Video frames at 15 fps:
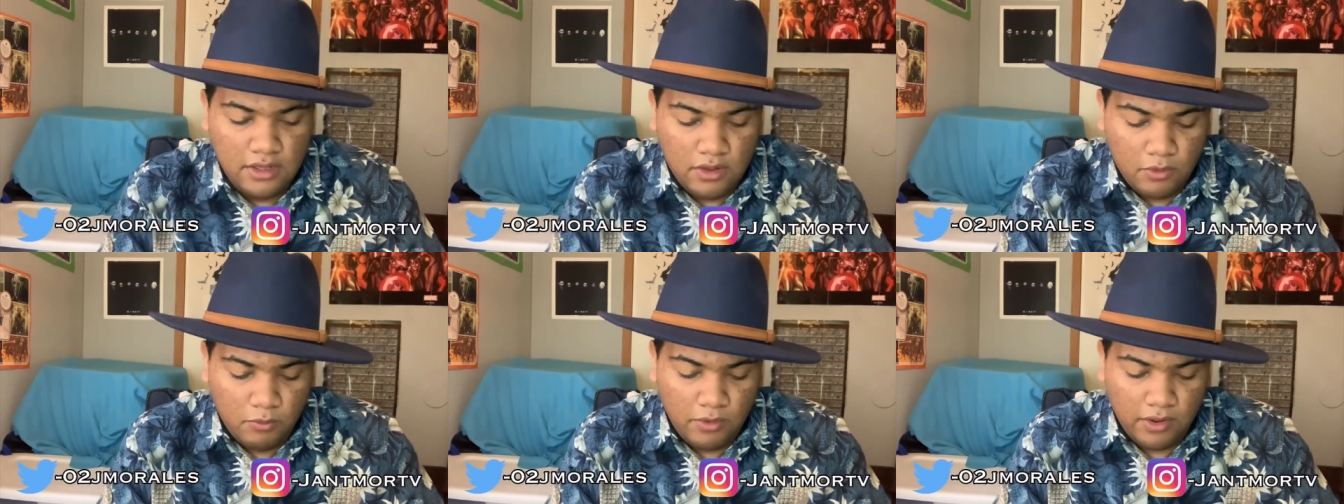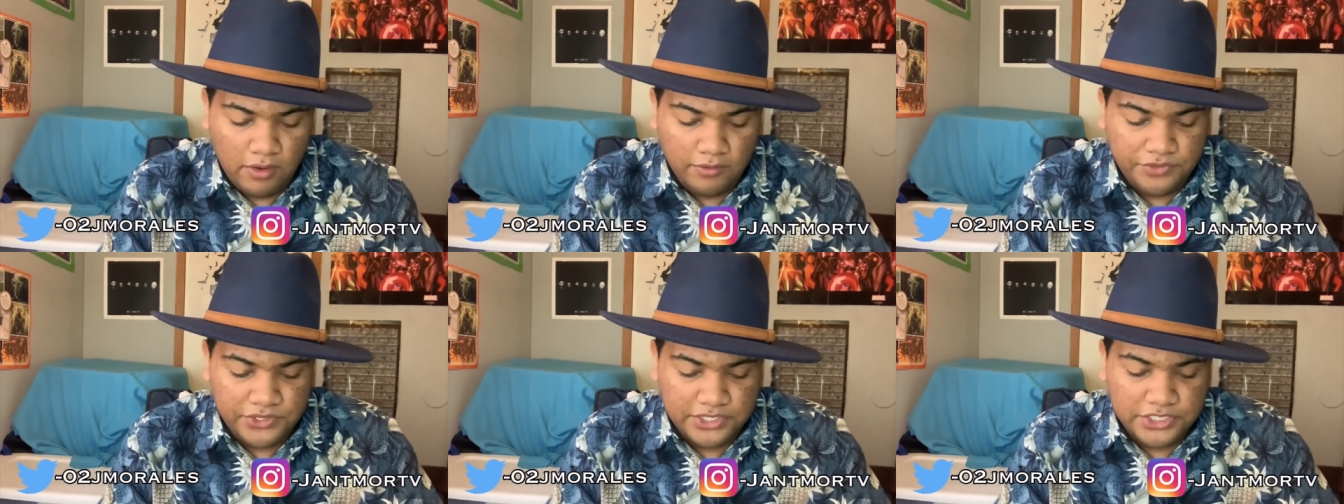
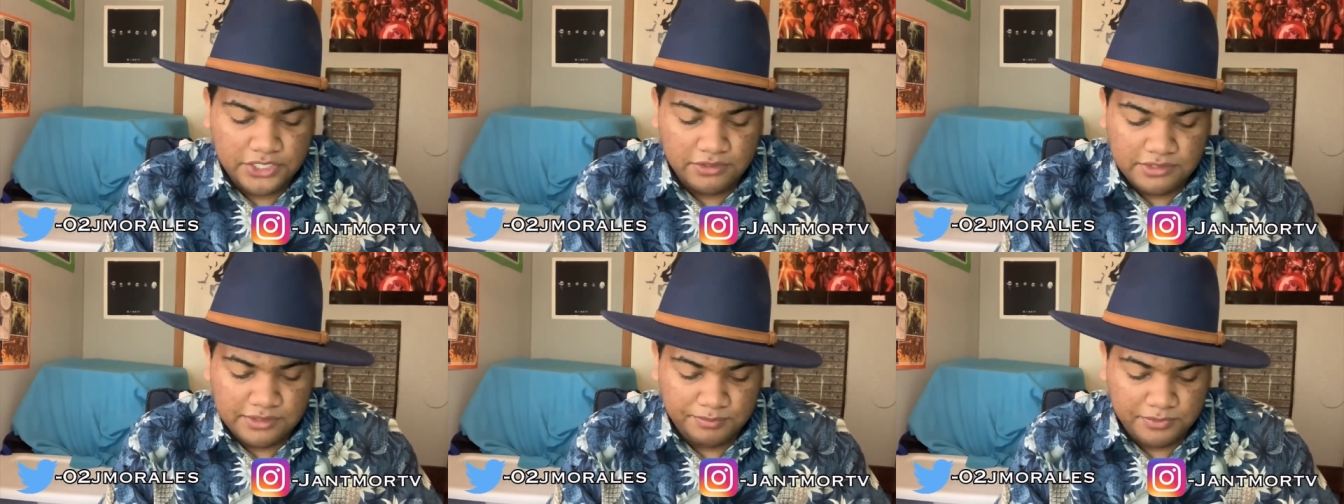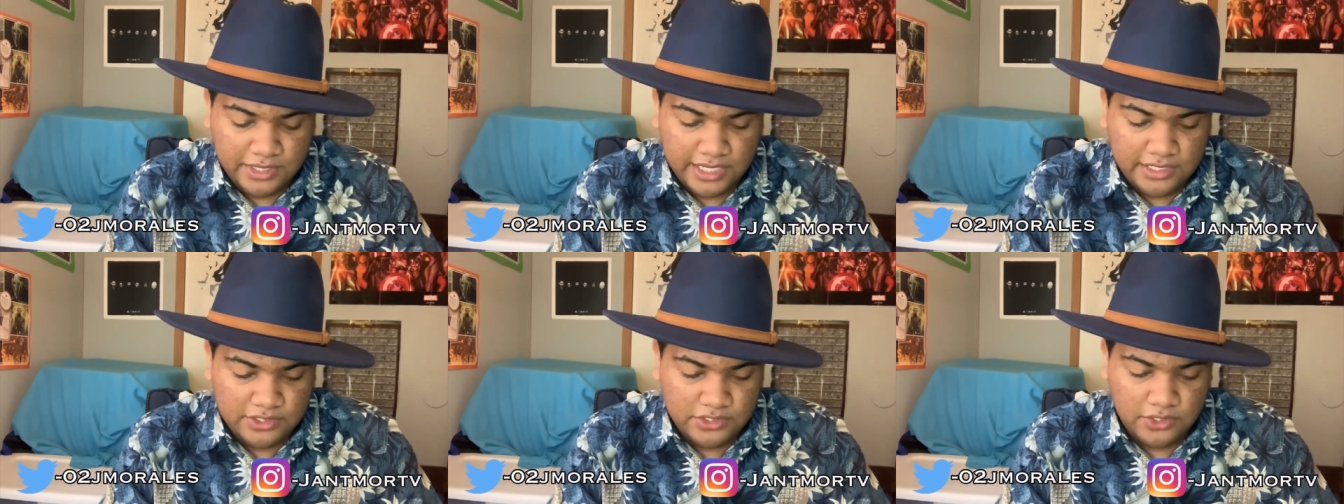well, he's shown some
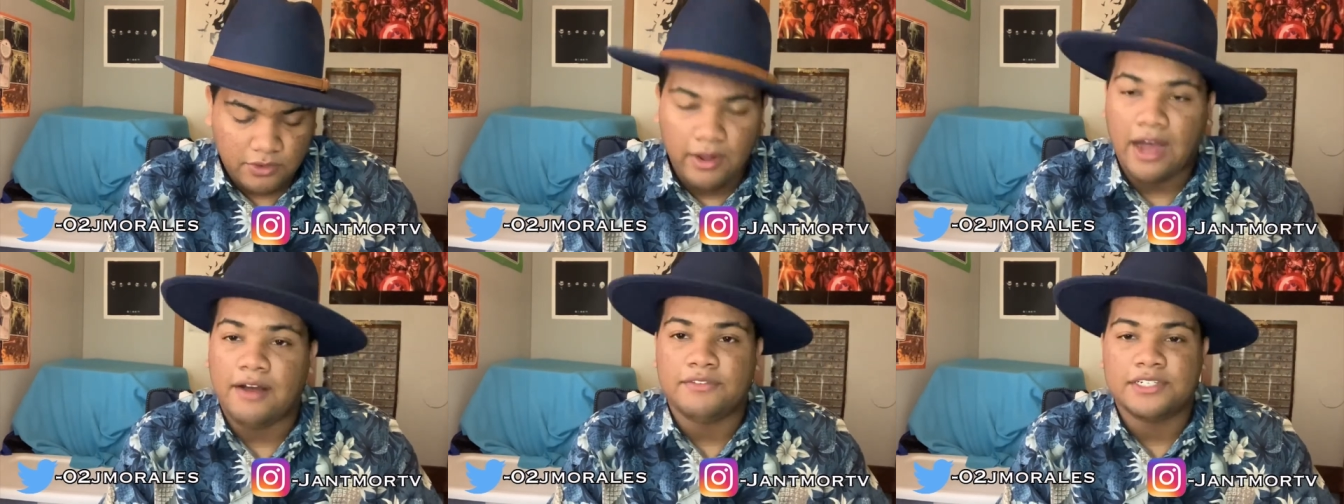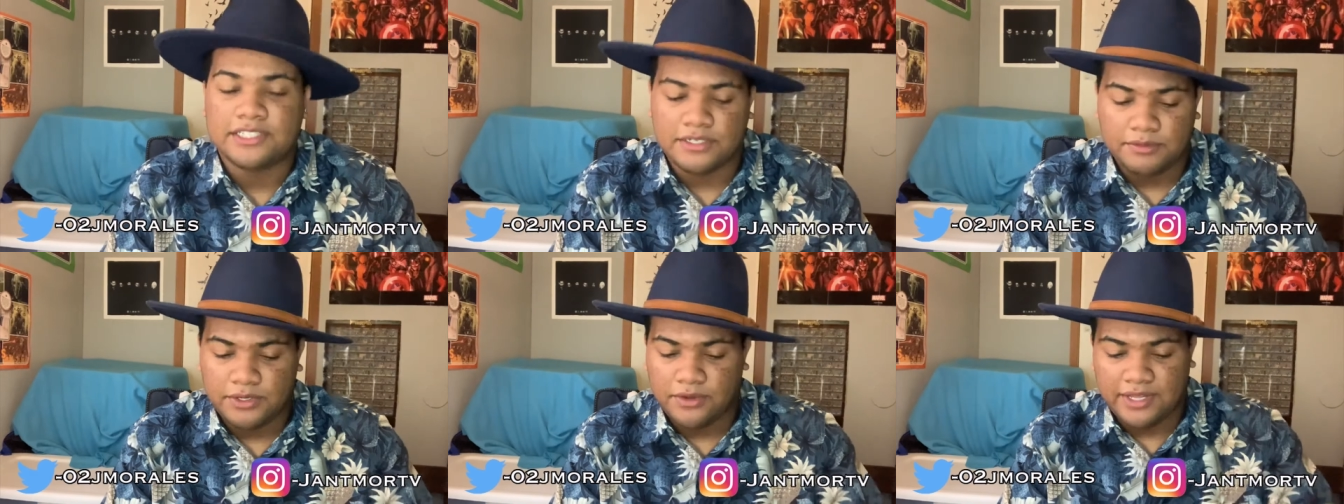things. So
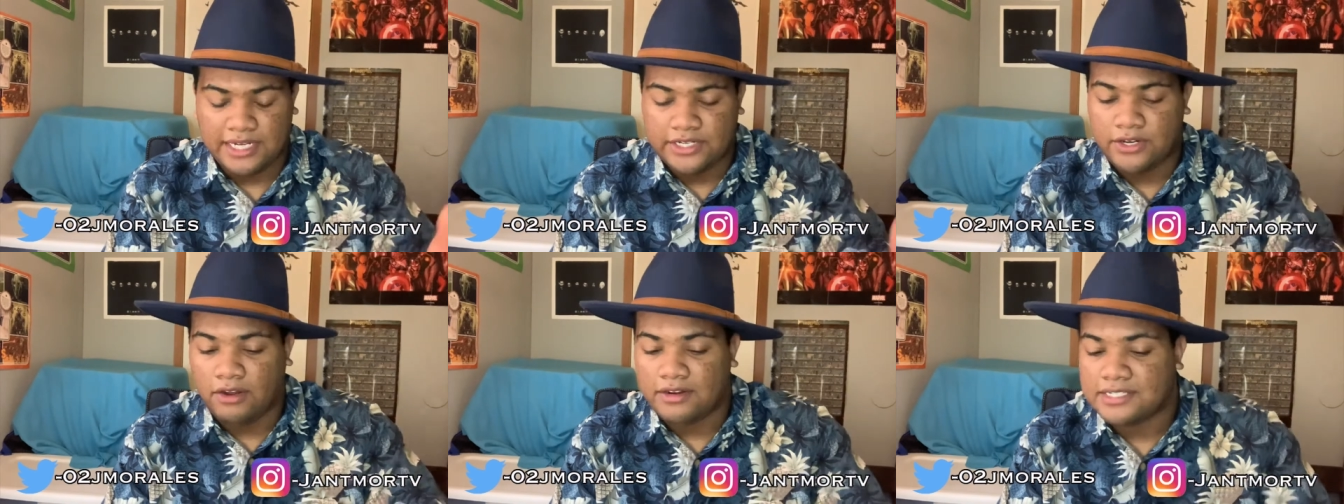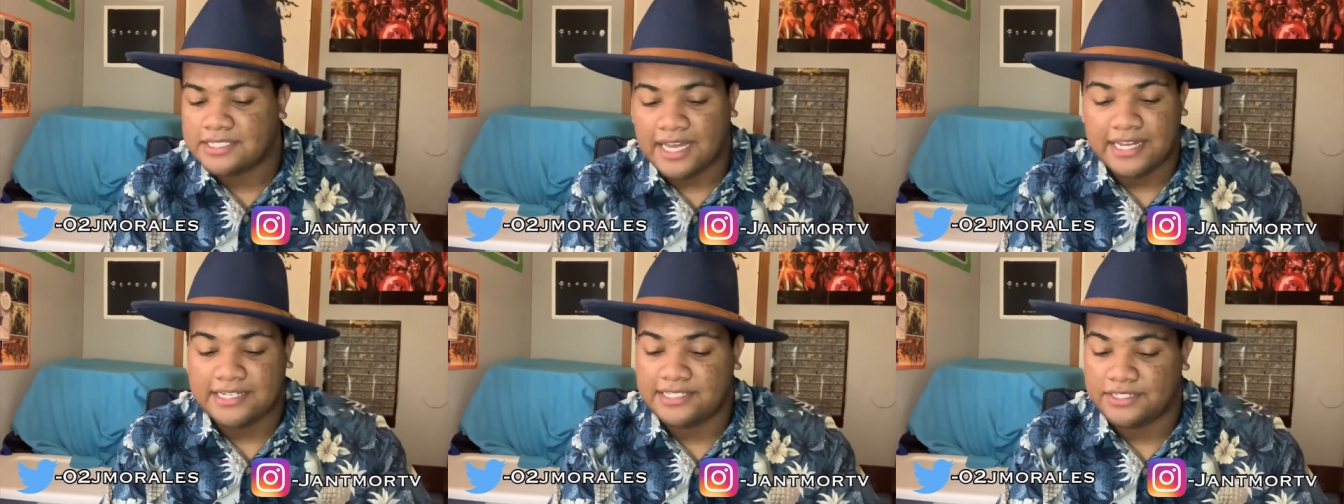obviously we know that
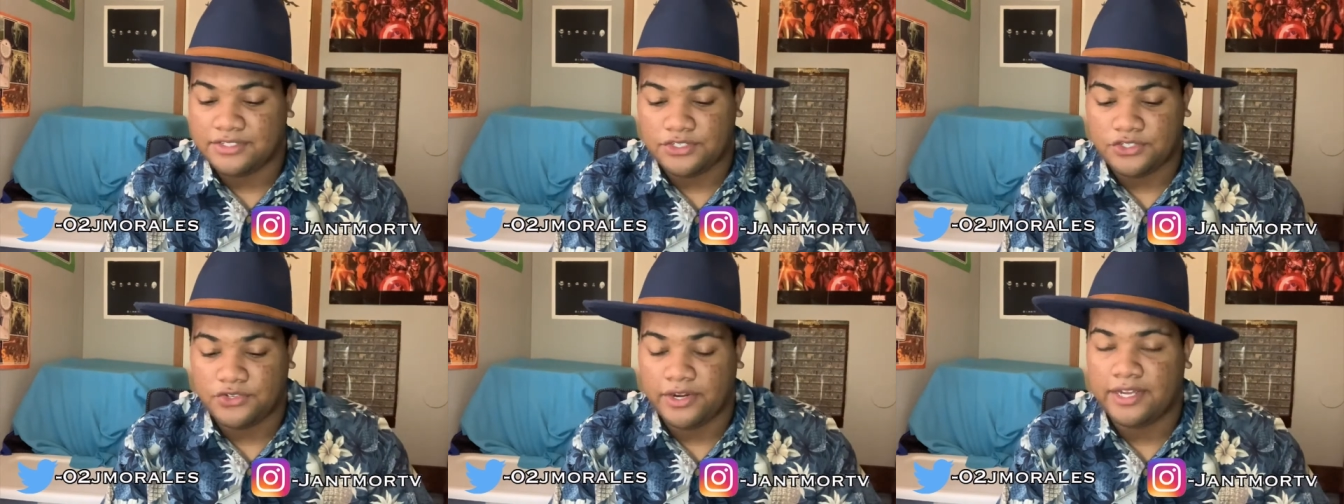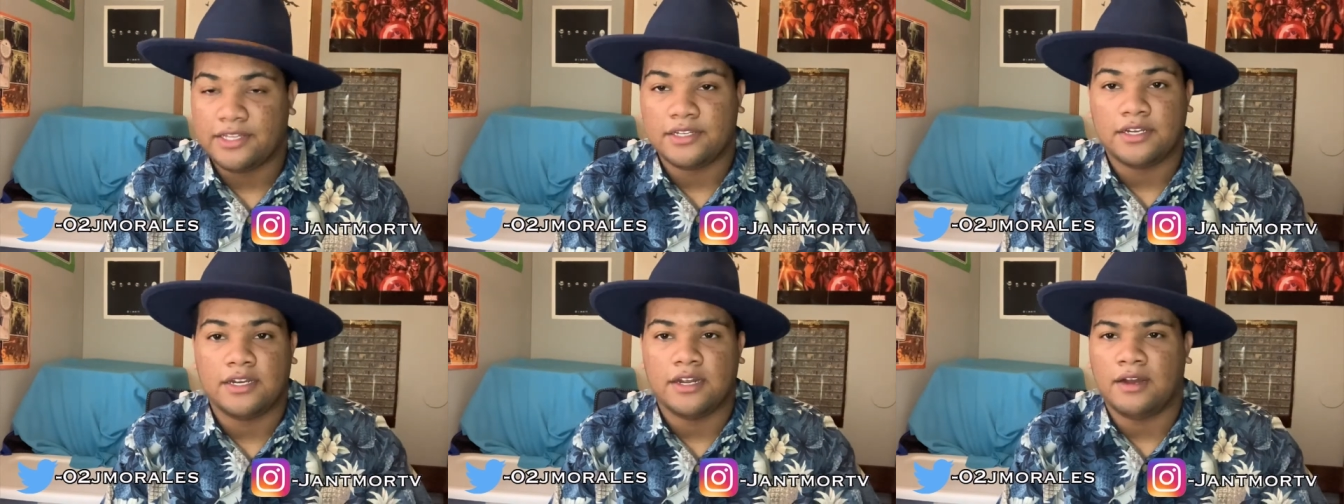Darkseid is in the trailer.